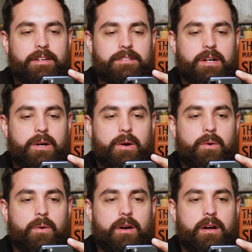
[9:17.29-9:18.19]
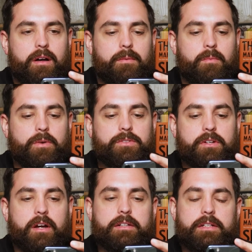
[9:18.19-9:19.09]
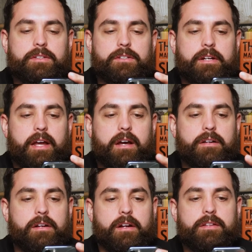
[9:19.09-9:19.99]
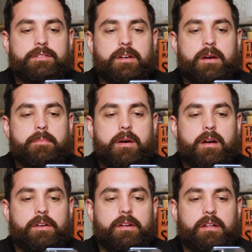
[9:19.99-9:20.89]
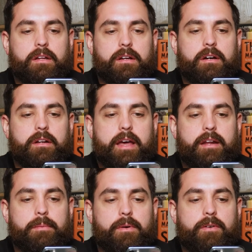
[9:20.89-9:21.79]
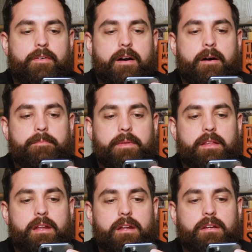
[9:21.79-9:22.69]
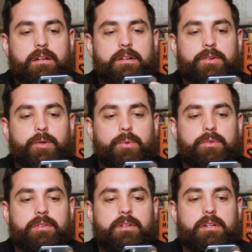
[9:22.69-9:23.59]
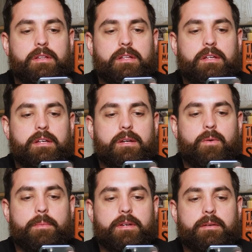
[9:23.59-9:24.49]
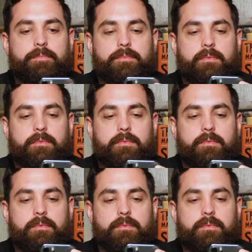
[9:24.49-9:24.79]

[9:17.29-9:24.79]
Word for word: So um, once you're logged into your account here on Instagram, you can click on edit profile. And then in here, you will see the website.